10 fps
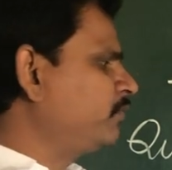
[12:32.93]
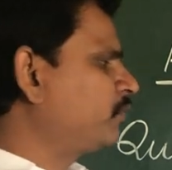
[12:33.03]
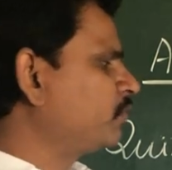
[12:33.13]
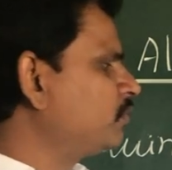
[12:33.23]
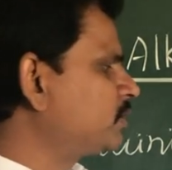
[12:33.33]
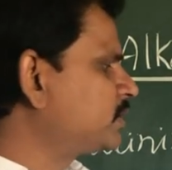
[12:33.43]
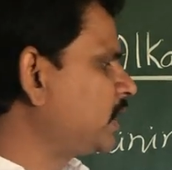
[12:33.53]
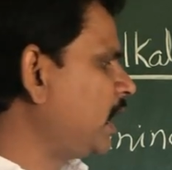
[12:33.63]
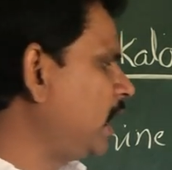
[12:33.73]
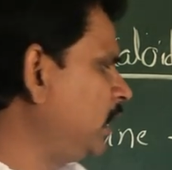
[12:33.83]
fruits
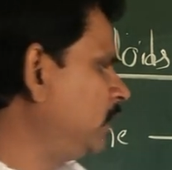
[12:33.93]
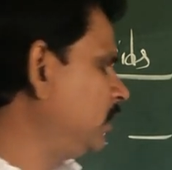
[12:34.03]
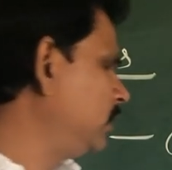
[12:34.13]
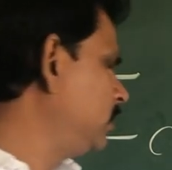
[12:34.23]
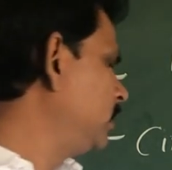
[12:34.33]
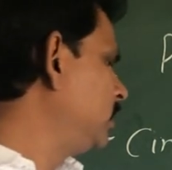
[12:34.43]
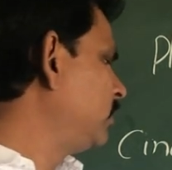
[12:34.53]
and